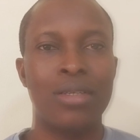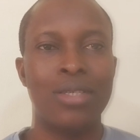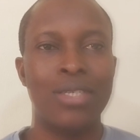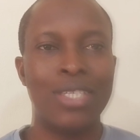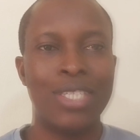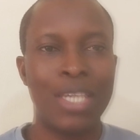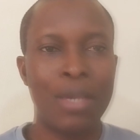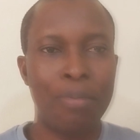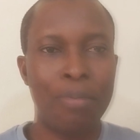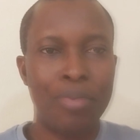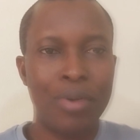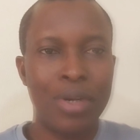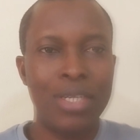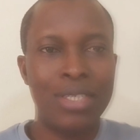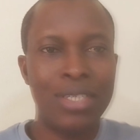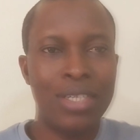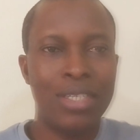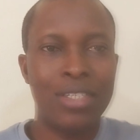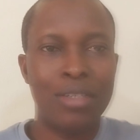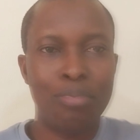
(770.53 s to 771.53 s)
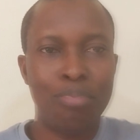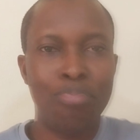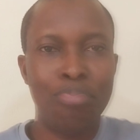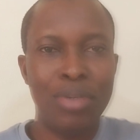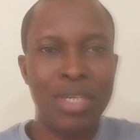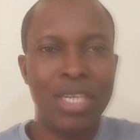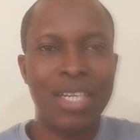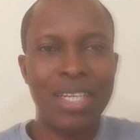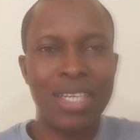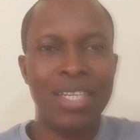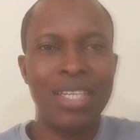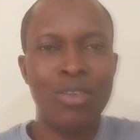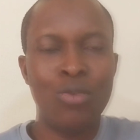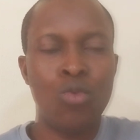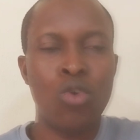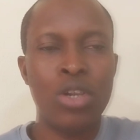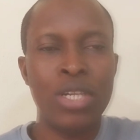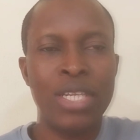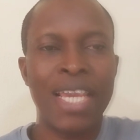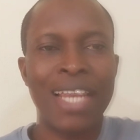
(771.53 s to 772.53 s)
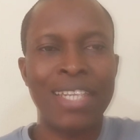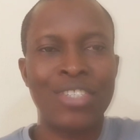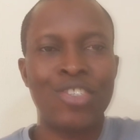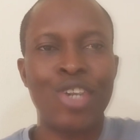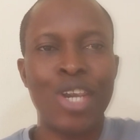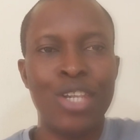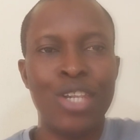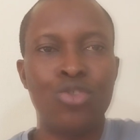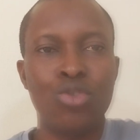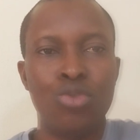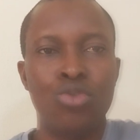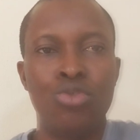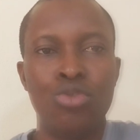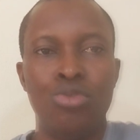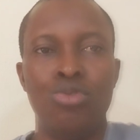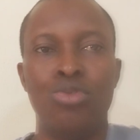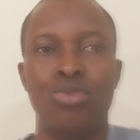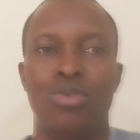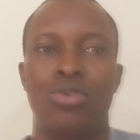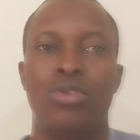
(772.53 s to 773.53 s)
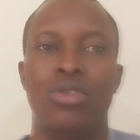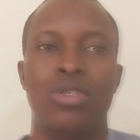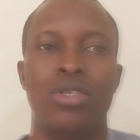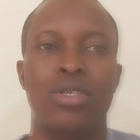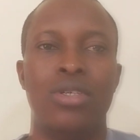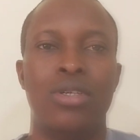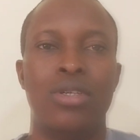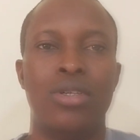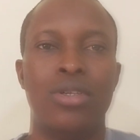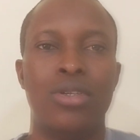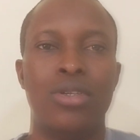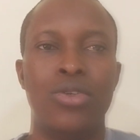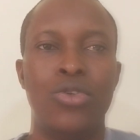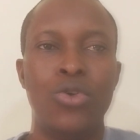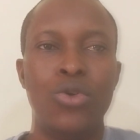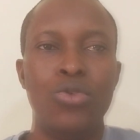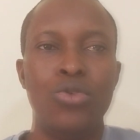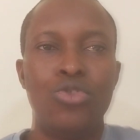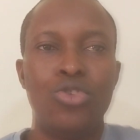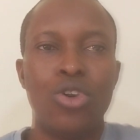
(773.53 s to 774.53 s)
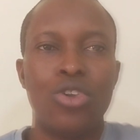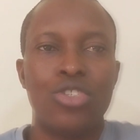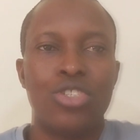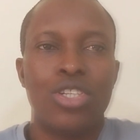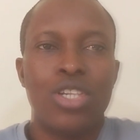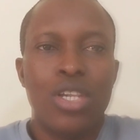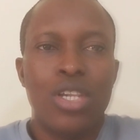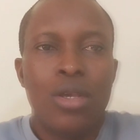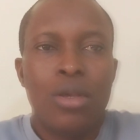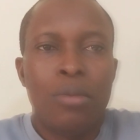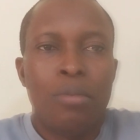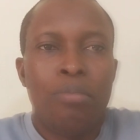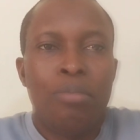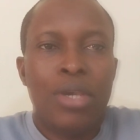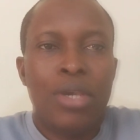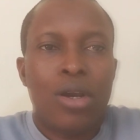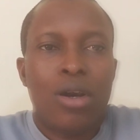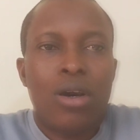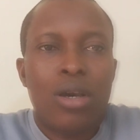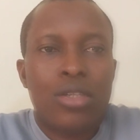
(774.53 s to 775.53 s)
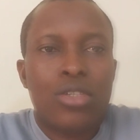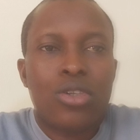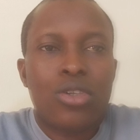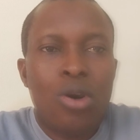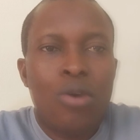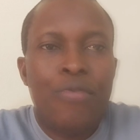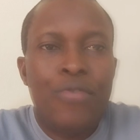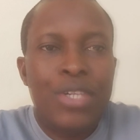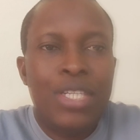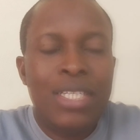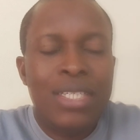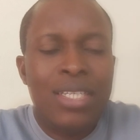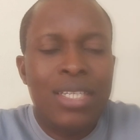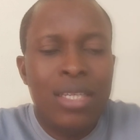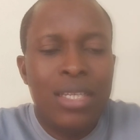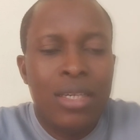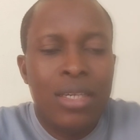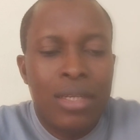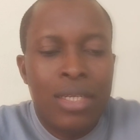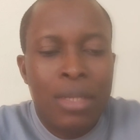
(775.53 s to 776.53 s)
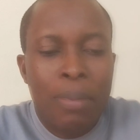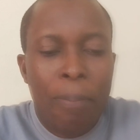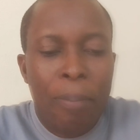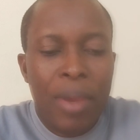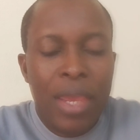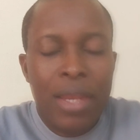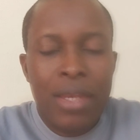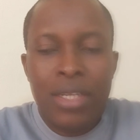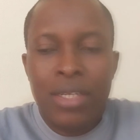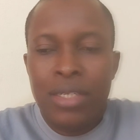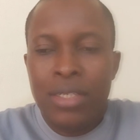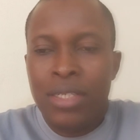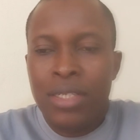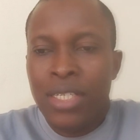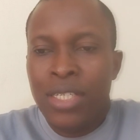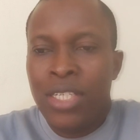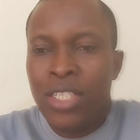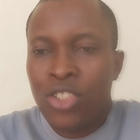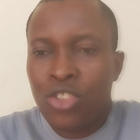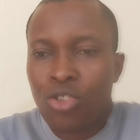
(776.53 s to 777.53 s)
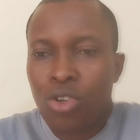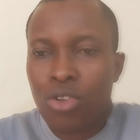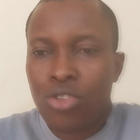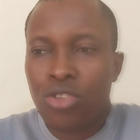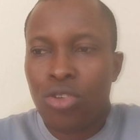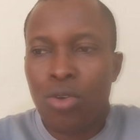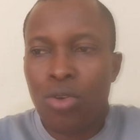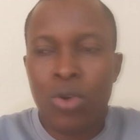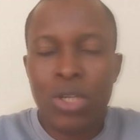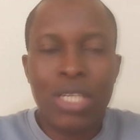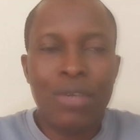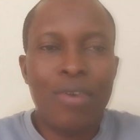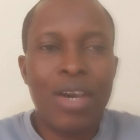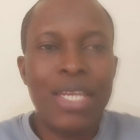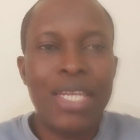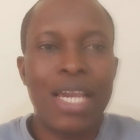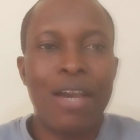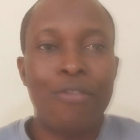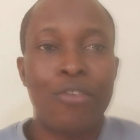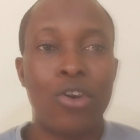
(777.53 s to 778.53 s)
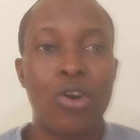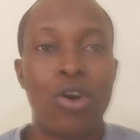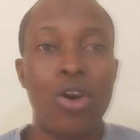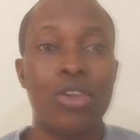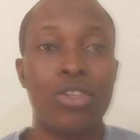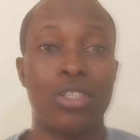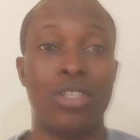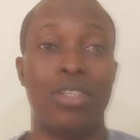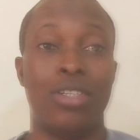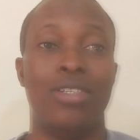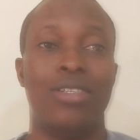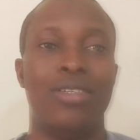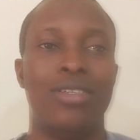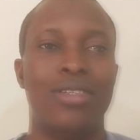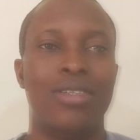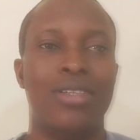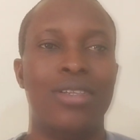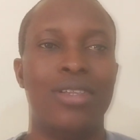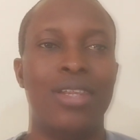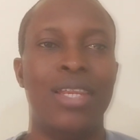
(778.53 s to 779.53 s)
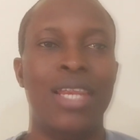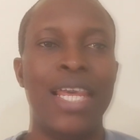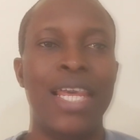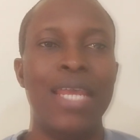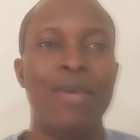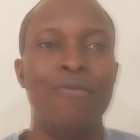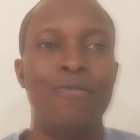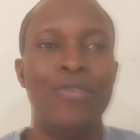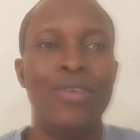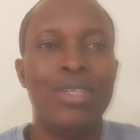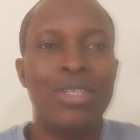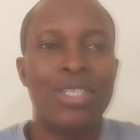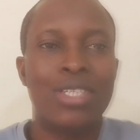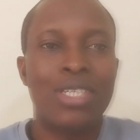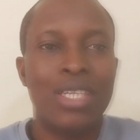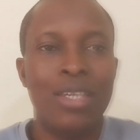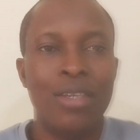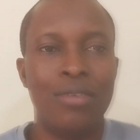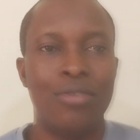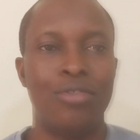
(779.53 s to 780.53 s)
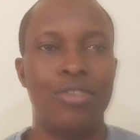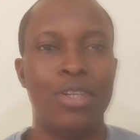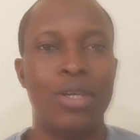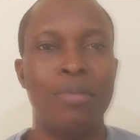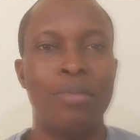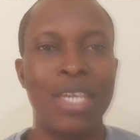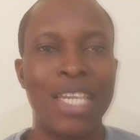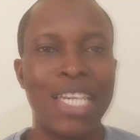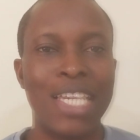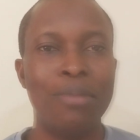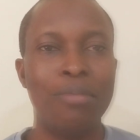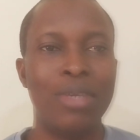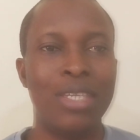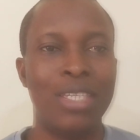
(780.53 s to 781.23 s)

Separate it. Pick what they are trying to do. Don't just, because of the pain, the destruction, or whatever they have caused, let them feel safe making